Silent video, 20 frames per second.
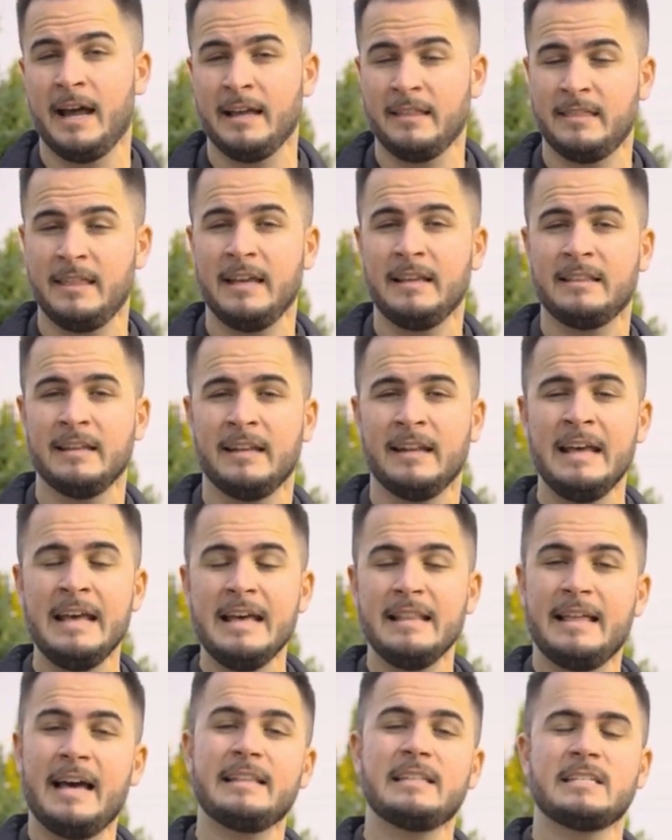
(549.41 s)
I think that
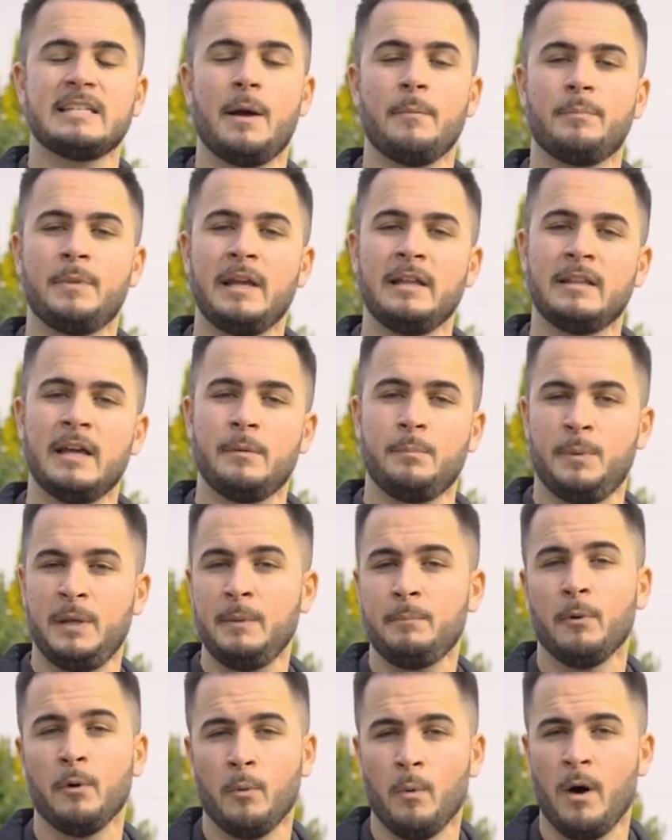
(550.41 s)
that's something that
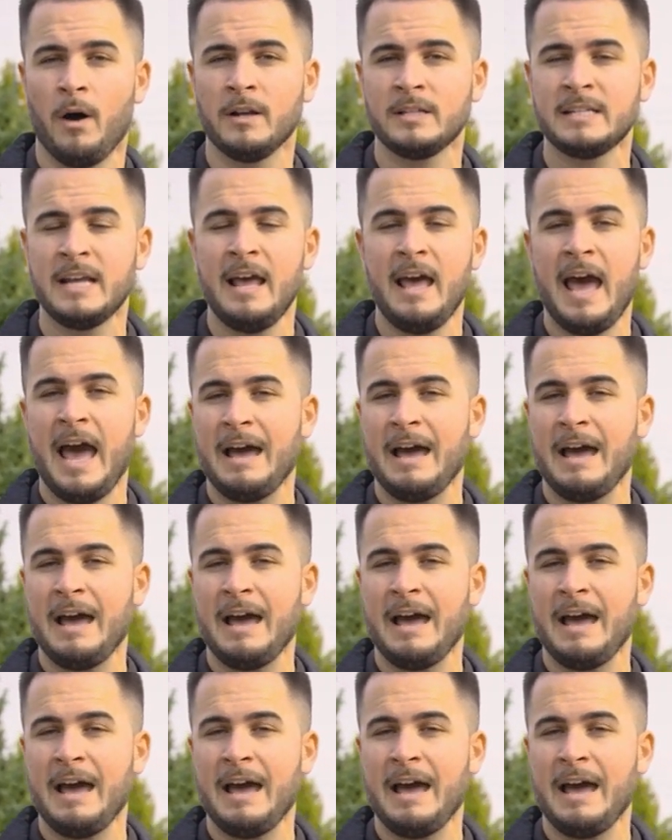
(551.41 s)
people want,